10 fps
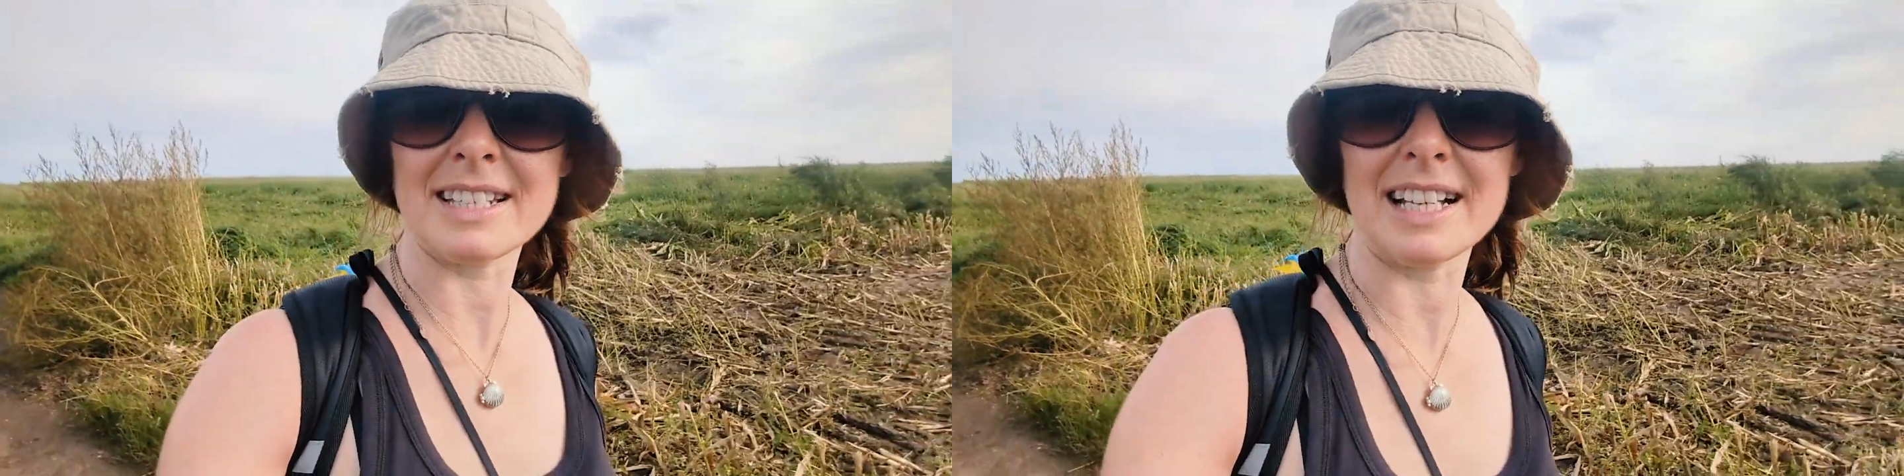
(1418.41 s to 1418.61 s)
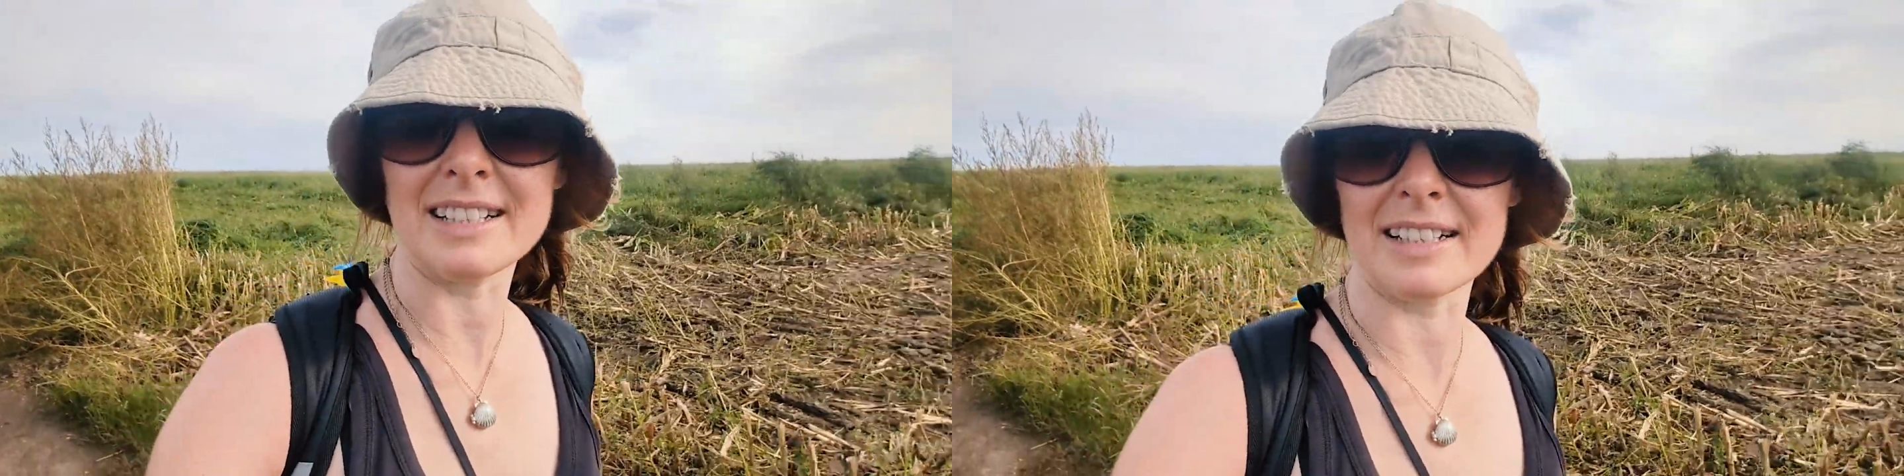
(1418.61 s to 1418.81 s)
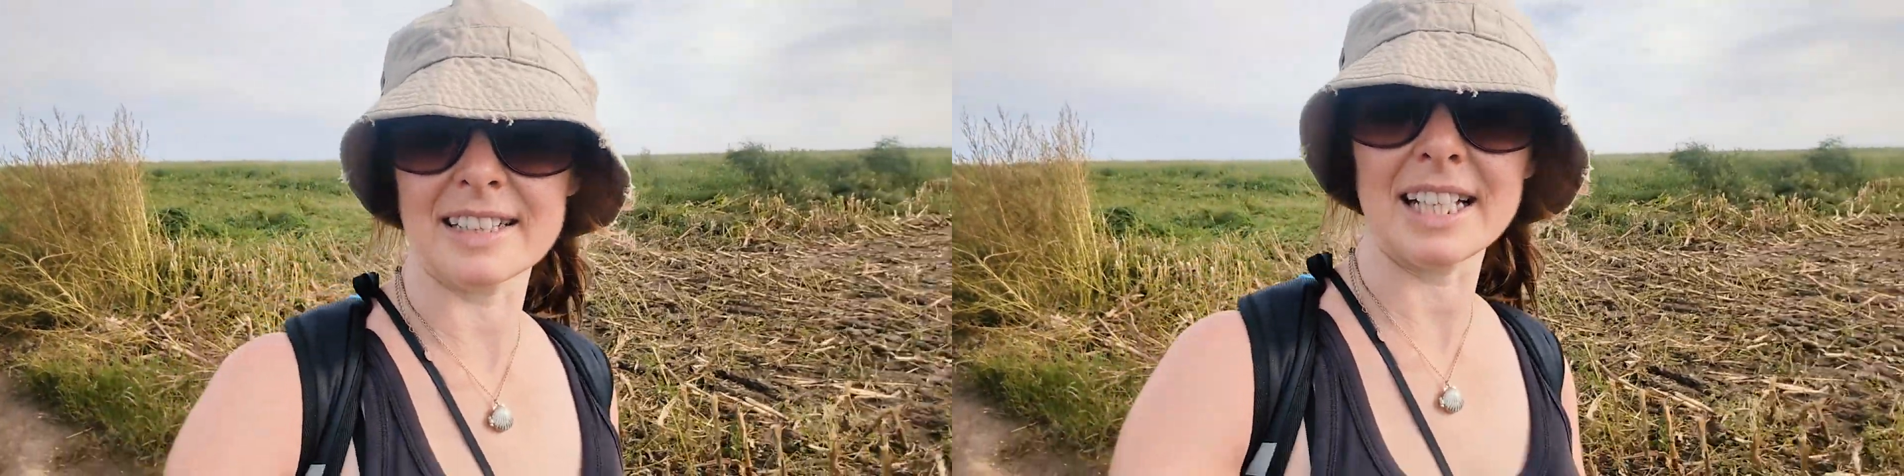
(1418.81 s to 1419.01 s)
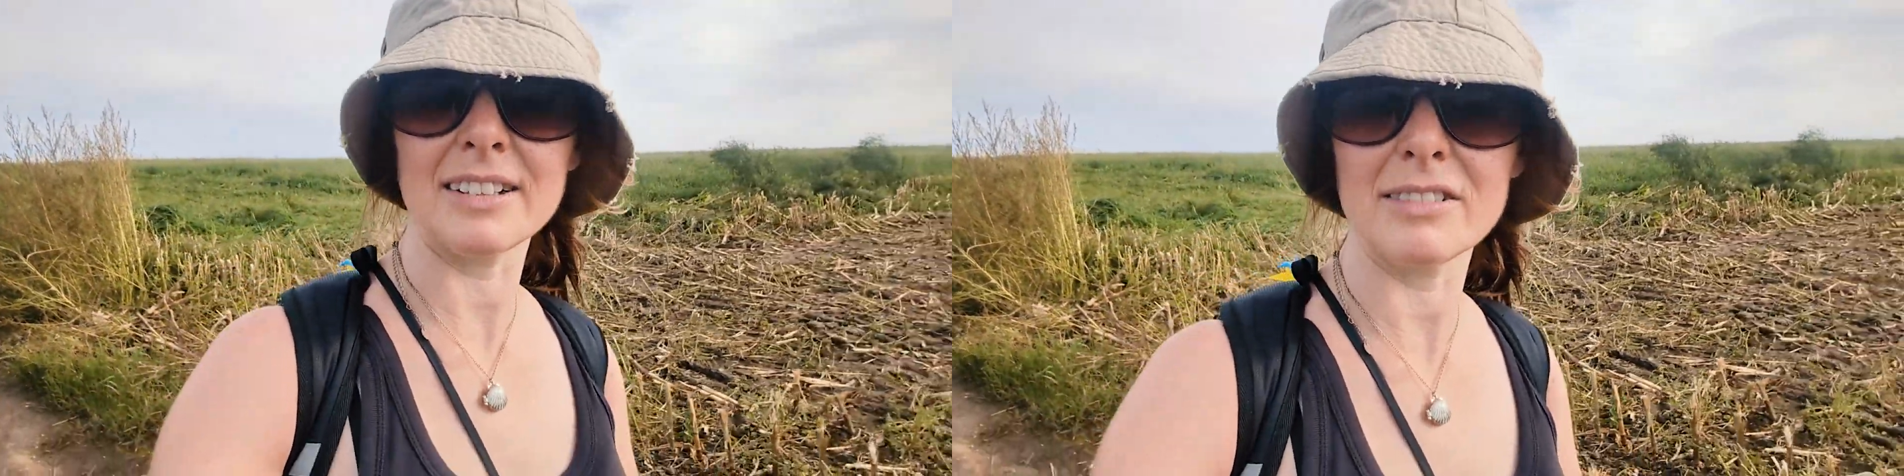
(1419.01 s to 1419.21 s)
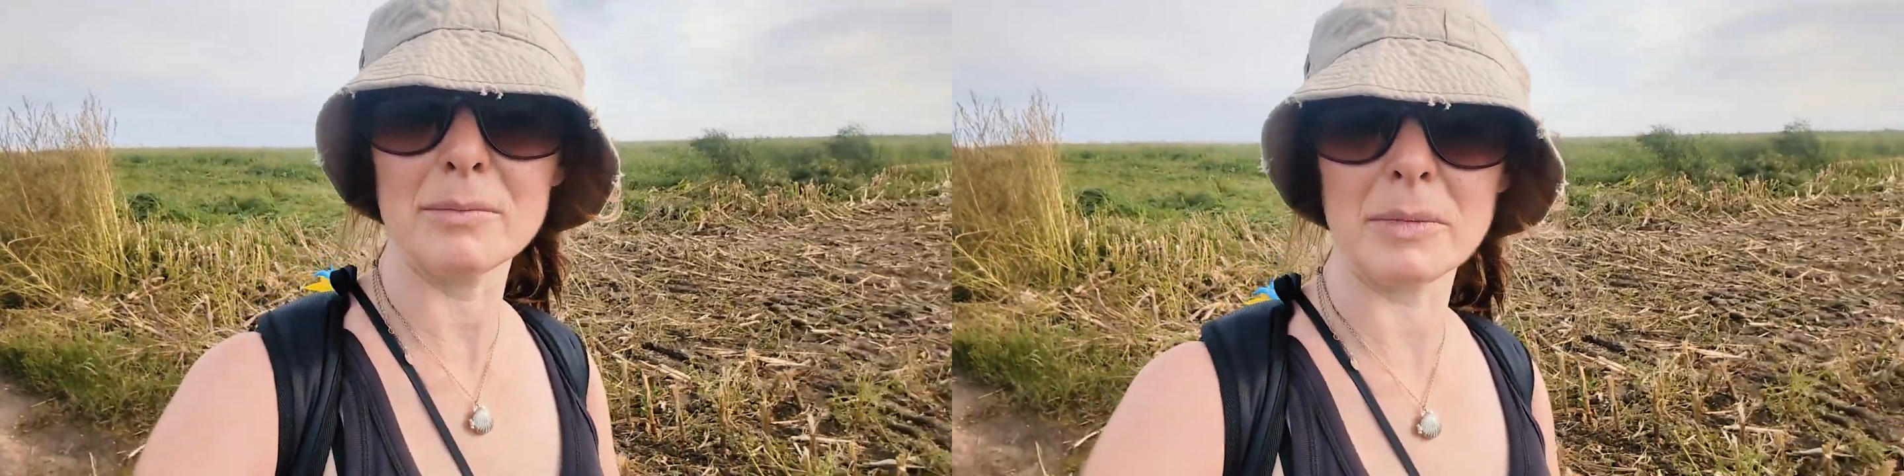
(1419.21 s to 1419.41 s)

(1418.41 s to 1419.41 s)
to Santander for